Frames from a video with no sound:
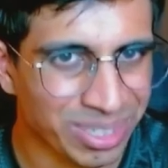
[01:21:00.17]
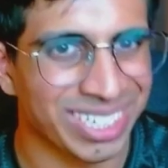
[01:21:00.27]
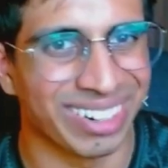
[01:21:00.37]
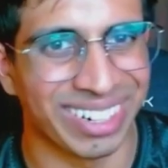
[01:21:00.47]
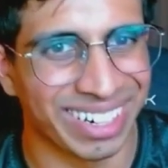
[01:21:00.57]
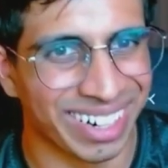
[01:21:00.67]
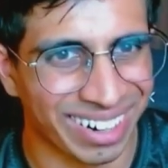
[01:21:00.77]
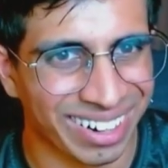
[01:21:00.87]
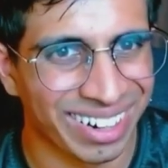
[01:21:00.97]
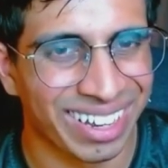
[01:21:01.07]
sharing
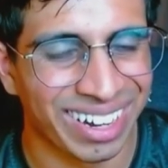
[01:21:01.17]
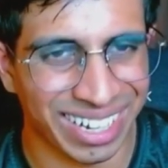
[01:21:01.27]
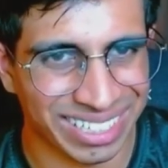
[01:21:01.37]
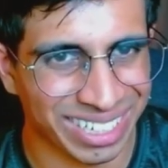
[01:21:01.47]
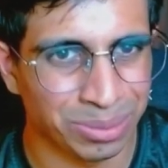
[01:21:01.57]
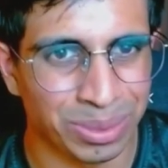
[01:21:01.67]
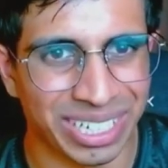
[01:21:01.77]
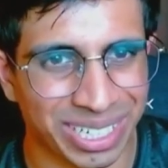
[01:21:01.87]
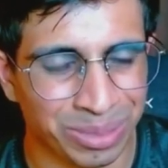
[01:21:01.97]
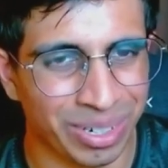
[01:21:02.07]
their like chatgpt
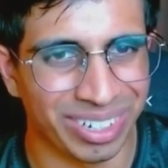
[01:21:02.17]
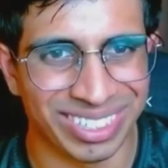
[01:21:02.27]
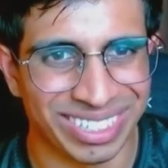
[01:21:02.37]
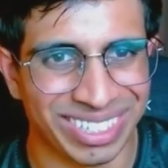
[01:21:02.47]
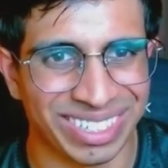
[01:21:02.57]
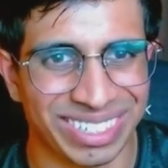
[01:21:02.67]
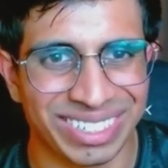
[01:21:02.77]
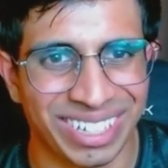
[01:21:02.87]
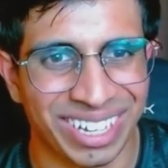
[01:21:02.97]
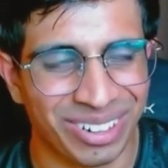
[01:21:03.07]

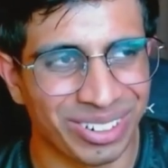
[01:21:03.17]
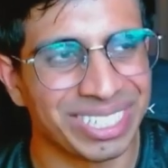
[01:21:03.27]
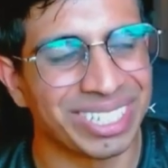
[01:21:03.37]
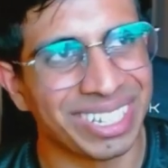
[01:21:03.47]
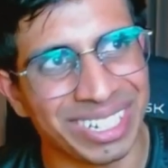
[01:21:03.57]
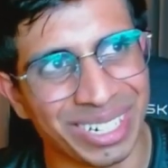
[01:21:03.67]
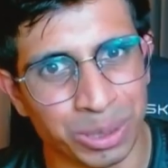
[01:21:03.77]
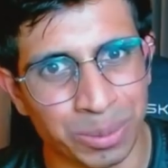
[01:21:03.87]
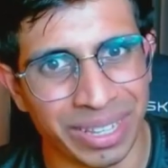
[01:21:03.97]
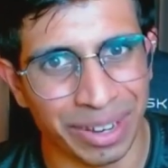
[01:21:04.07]
experiences recently there's
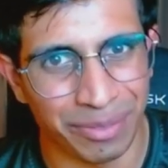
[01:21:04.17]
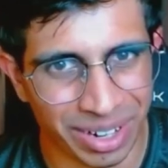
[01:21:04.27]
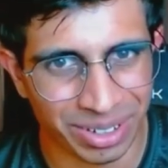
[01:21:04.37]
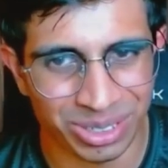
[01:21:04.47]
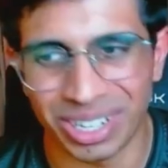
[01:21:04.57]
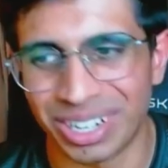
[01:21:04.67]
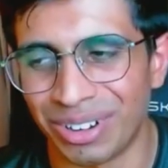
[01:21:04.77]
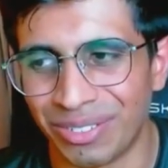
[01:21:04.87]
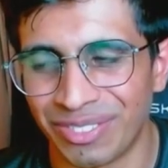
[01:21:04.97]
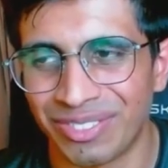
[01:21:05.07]
been that viral trend
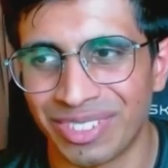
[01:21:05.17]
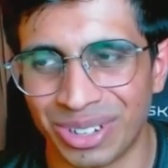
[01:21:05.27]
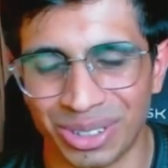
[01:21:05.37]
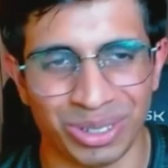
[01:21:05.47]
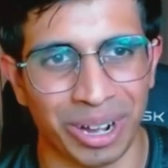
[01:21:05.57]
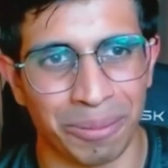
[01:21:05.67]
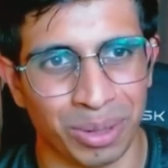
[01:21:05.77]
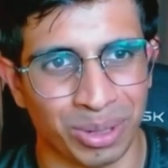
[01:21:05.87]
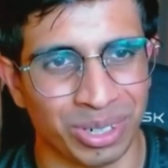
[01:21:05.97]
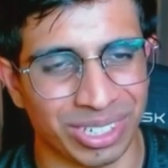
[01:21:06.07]
of you know you
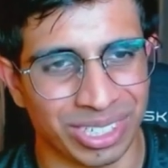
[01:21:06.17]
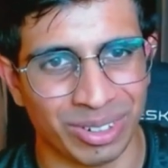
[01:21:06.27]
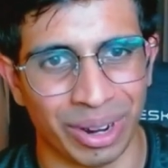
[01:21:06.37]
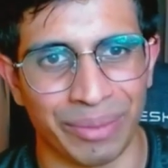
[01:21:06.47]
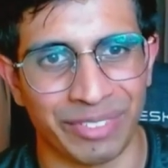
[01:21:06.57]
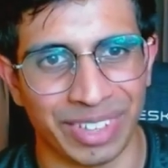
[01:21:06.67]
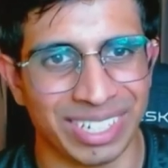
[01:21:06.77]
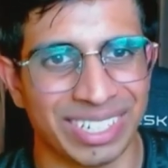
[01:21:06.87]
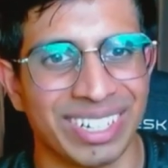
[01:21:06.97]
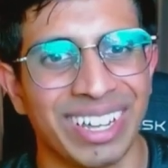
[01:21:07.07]
upload your instagram
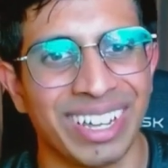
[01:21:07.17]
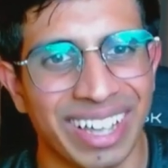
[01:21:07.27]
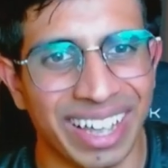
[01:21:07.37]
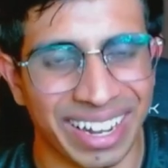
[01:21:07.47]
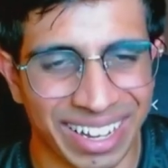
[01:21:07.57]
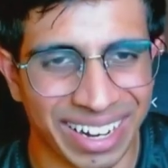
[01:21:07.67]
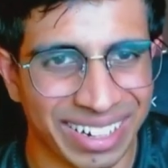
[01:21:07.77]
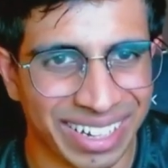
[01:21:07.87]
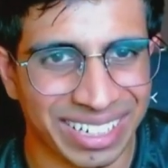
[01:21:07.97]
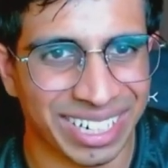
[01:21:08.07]
feed and then
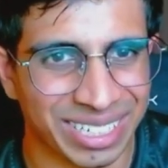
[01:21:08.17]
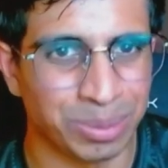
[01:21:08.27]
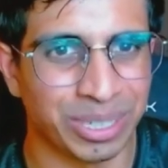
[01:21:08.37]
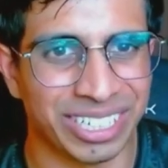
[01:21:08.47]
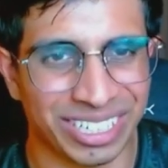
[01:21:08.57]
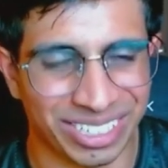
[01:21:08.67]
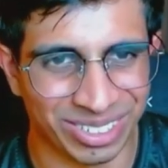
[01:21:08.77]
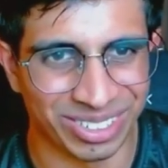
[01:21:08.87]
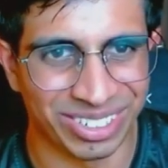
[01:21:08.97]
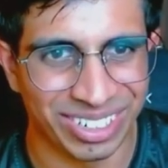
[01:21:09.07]
get ChatGPT
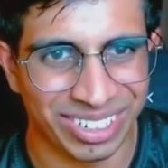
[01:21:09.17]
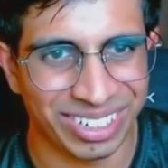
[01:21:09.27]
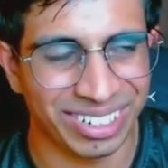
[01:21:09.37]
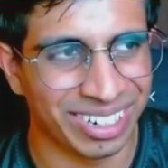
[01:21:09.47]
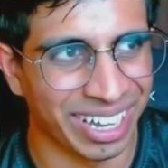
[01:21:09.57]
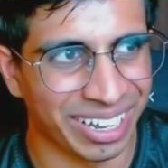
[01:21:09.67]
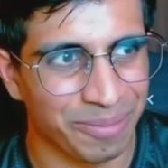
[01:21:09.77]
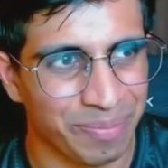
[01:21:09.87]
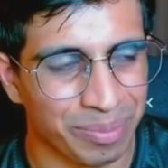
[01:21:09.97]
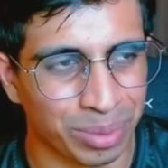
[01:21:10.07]
to
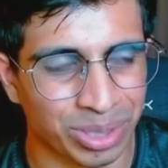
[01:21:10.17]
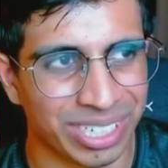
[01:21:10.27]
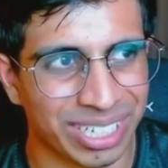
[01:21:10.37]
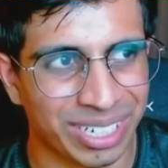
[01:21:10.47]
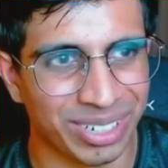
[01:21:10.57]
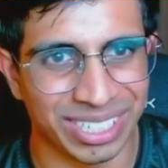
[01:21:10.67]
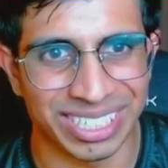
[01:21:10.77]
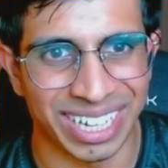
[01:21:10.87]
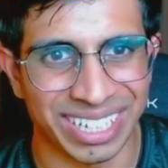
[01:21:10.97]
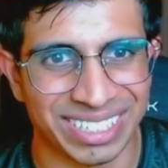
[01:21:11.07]
like brutally
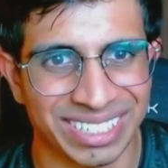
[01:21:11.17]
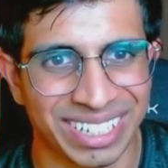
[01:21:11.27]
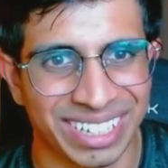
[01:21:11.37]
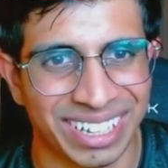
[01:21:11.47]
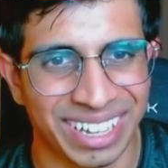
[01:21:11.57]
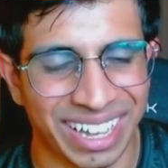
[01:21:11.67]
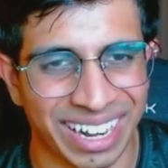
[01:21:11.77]
criticize and